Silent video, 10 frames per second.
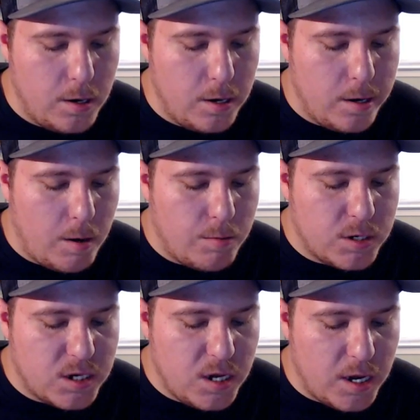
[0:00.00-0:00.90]
Number
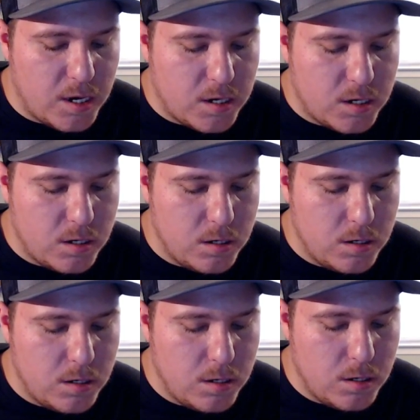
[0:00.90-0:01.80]
6,
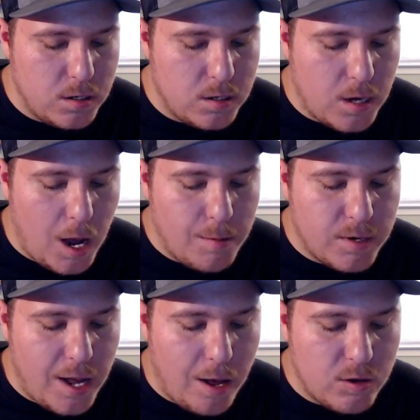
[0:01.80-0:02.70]
Diamond
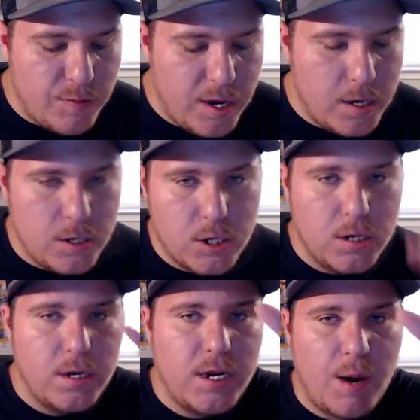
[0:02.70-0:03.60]
Dallas Page.
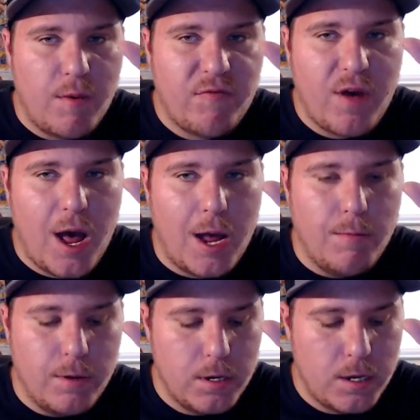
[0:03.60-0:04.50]
Number 5,
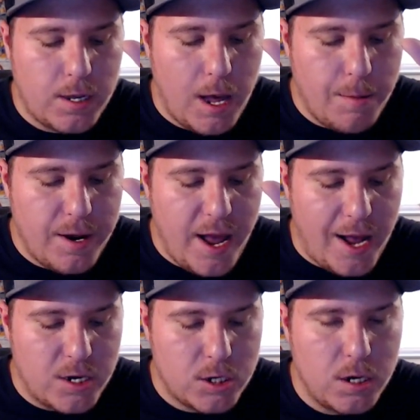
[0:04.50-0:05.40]
Kevin
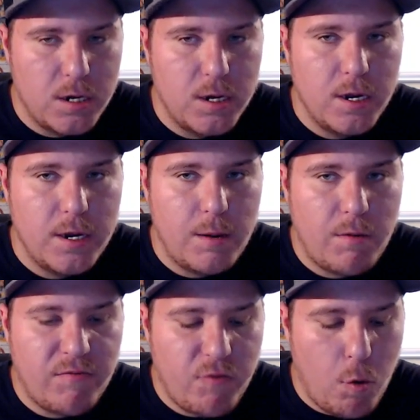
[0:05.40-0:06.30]
Nash.
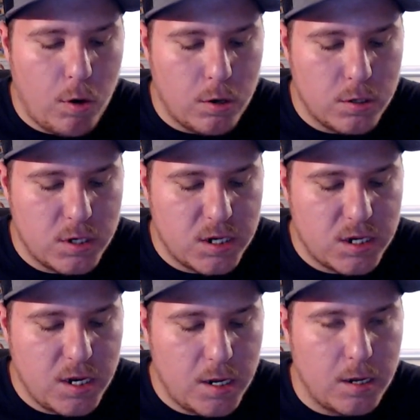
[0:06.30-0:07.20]
Number 4,
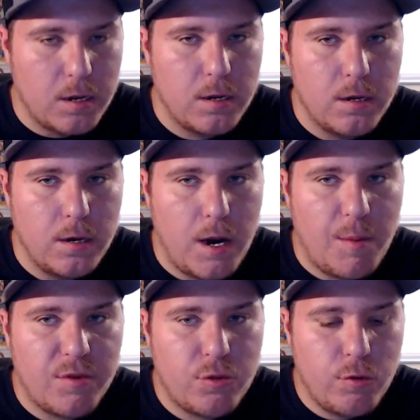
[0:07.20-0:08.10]
Sting.
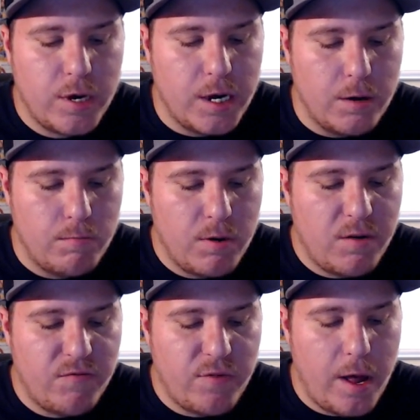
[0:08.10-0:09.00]
Number 3,
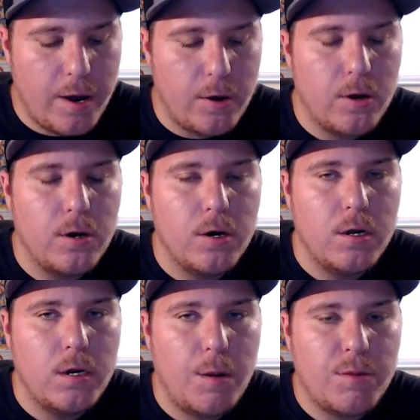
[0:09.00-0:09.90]
Ric Flair.
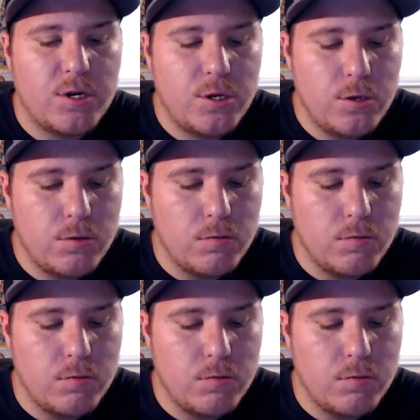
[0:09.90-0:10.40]
Number 2,